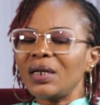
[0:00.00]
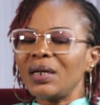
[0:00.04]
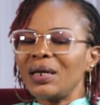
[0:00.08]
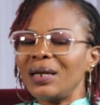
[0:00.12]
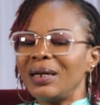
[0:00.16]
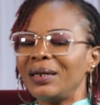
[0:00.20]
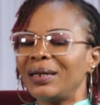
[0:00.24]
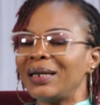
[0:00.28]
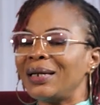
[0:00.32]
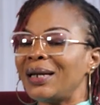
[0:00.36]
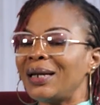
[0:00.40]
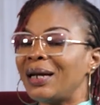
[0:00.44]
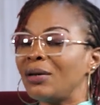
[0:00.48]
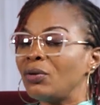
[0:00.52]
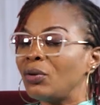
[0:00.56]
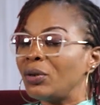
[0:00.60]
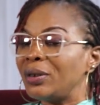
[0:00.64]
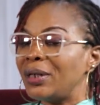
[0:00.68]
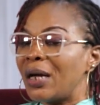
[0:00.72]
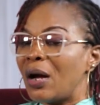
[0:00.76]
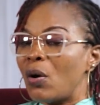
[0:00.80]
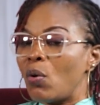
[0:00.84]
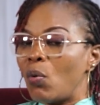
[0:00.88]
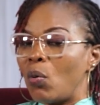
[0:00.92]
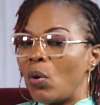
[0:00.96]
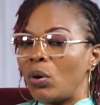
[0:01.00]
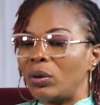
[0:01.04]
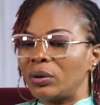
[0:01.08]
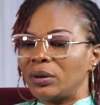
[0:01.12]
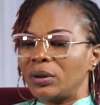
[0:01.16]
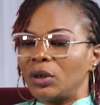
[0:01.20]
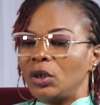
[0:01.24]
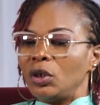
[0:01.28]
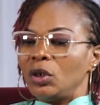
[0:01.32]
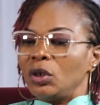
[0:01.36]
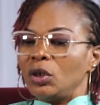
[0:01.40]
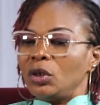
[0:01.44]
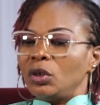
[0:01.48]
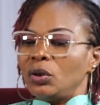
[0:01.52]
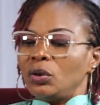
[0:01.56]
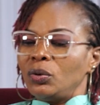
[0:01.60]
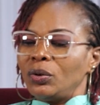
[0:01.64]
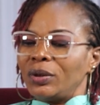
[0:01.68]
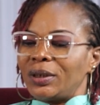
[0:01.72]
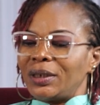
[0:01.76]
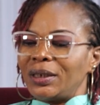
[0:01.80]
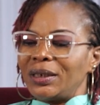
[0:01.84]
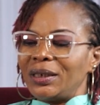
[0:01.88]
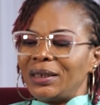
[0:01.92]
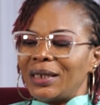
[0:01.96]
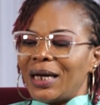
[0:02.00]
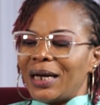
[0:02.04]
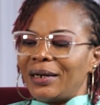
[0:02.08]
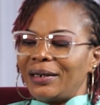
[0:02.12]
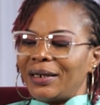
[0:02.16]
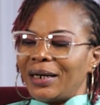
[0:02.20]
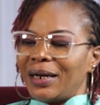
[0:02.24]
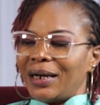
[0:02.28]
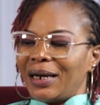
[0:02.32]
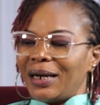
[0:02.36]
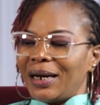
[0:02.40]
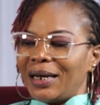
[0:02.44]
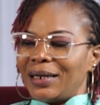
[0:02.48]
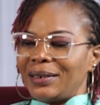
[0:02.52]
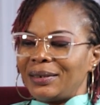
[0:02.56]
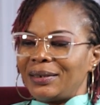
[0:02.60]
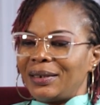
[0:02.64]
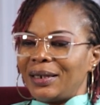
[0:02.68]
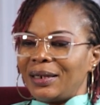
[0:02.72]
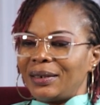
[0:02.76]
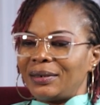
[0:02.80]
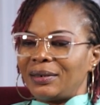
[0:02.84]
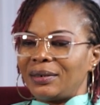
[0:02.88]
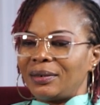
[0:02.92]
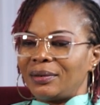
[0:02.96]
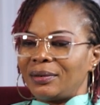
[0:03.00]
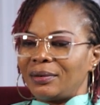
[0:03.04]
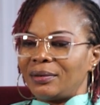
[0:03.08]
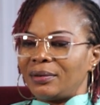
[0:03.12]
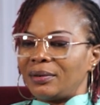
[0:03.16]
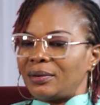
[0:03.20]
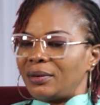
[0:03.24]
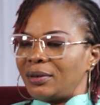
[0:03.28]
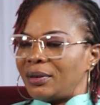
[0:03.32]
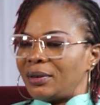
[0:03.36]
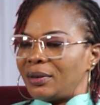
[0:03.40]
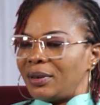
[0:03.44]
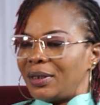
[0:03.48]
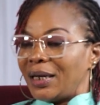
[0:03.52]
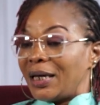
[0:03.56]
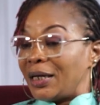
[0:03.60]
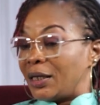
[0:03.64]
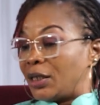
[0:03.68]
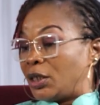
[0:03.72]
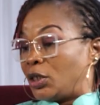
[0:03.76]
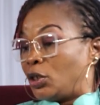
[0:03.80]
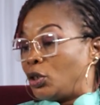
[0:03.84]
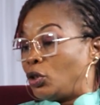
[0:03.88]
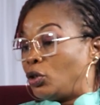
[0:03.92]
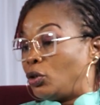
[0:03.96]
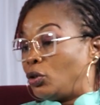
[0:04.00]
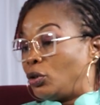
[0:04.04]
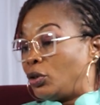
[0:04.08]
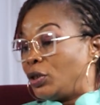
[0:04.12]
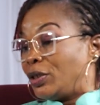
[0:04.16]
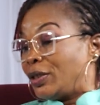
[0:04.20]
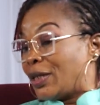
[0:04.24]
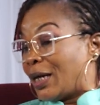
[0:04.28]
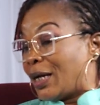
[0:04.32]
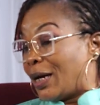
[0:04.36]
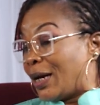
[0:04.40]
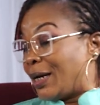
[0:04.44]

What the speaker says: Then another one, you see, I realized that like in